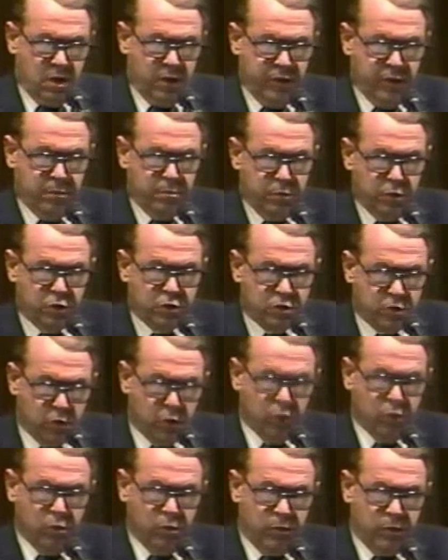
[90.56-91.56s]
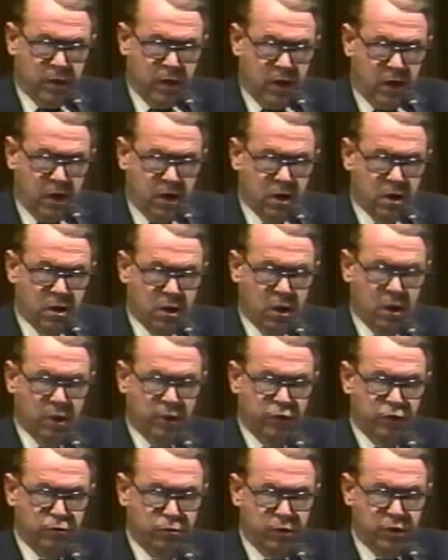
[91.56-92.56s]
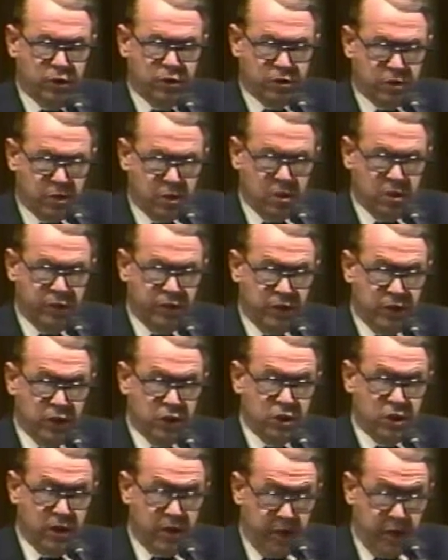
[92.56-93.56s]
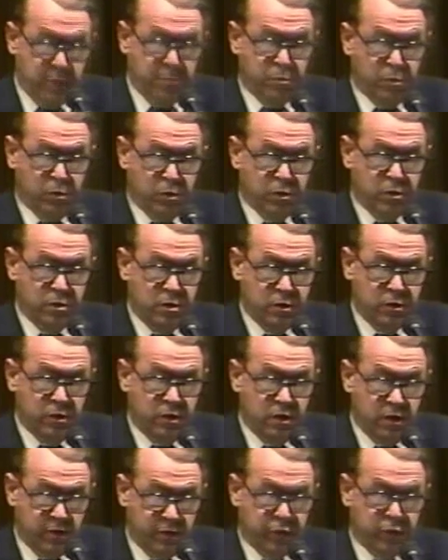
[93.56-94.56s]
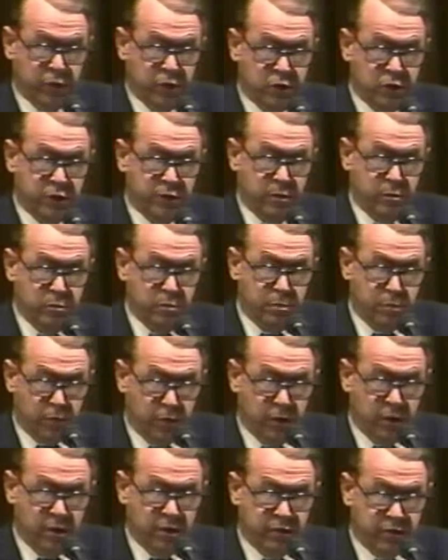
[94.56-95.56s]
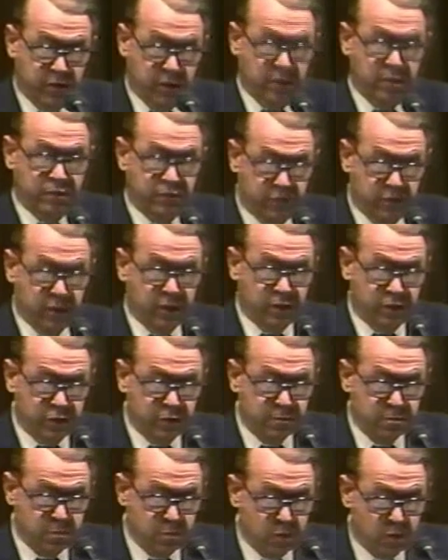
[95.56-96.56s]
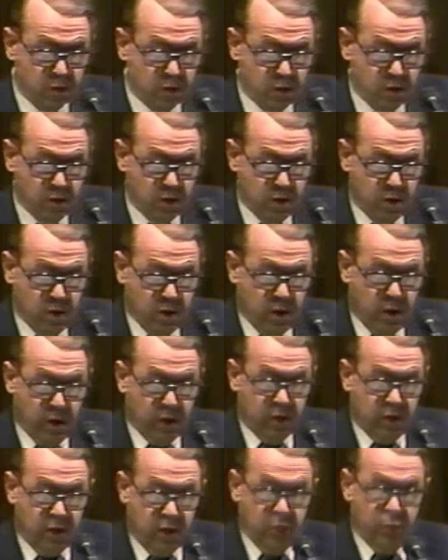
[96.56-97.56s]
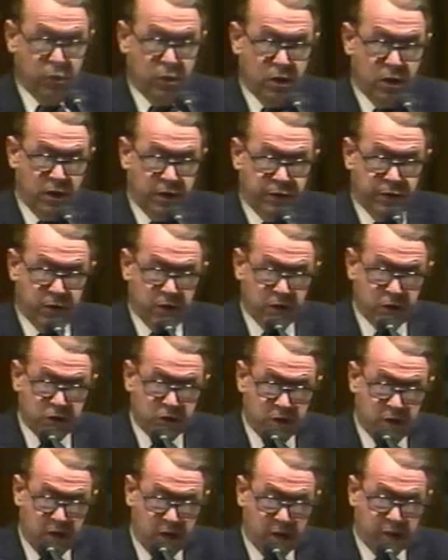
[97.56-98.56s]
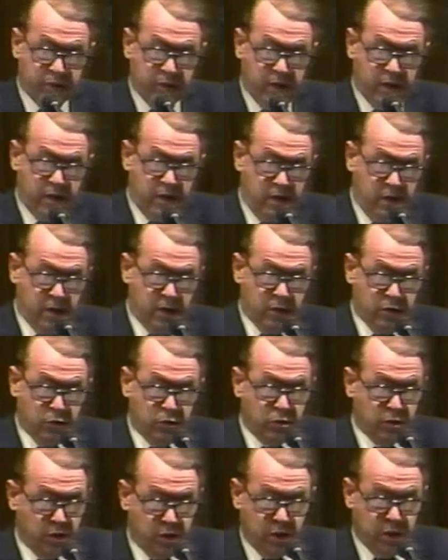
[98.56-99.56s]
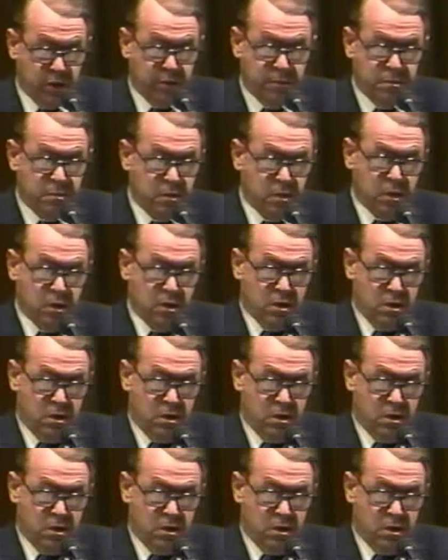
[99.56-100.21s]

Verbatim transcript: If it be so, our God whom we serve is able to deliver us from the burning fire furnace. And he will deliver us out of thy hand, O king."